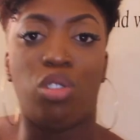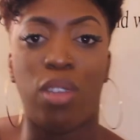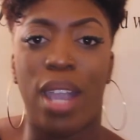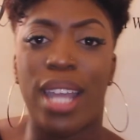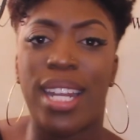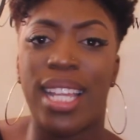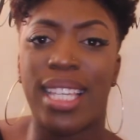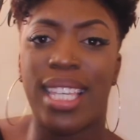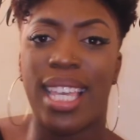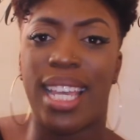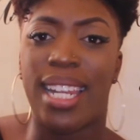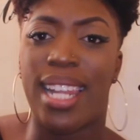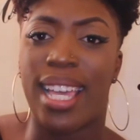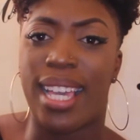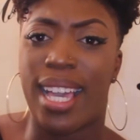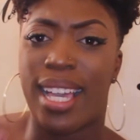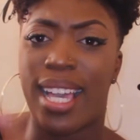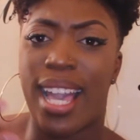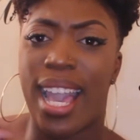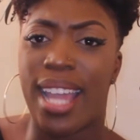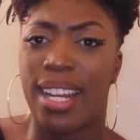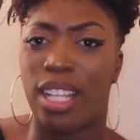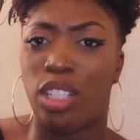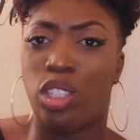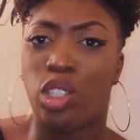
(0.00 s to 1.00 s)
Trying to get like a
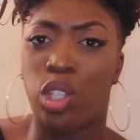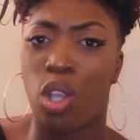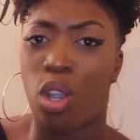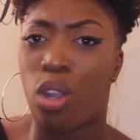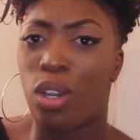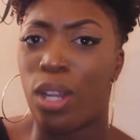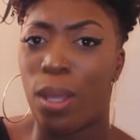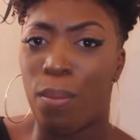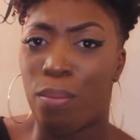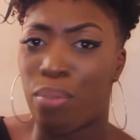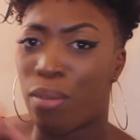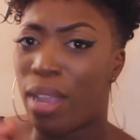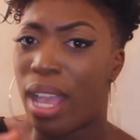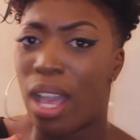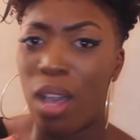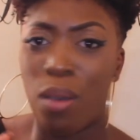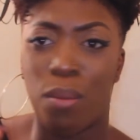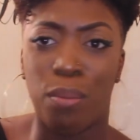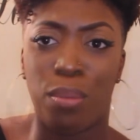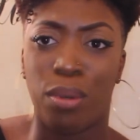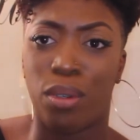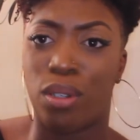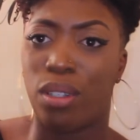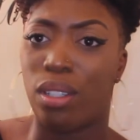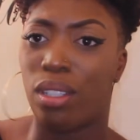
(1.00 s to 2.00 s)
kind of chocolate
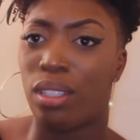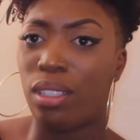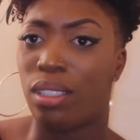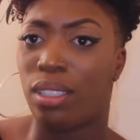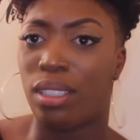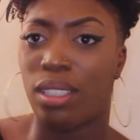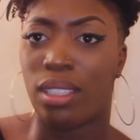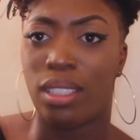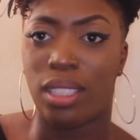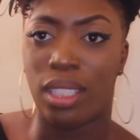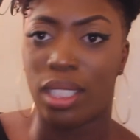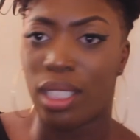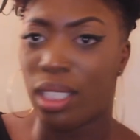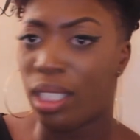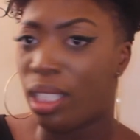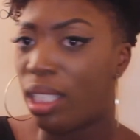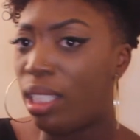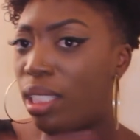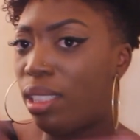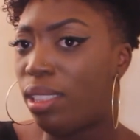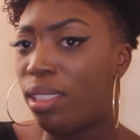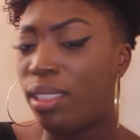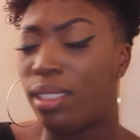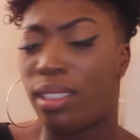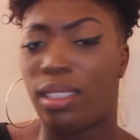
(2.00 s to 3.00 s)
brown, but
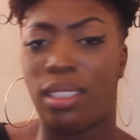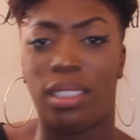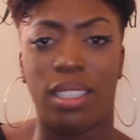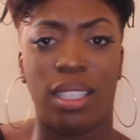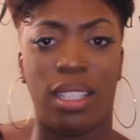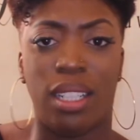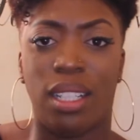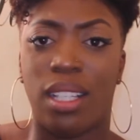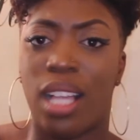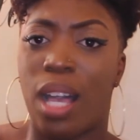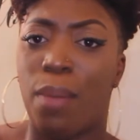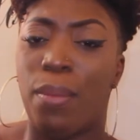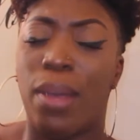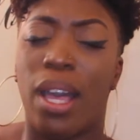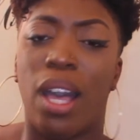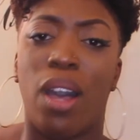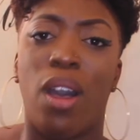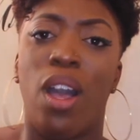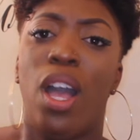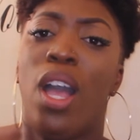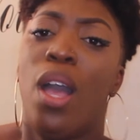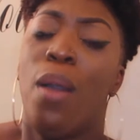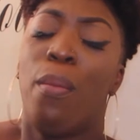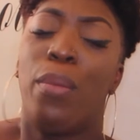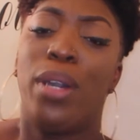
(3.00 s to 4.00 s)
it didn't come
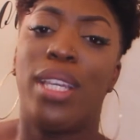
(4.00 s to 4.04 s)
out.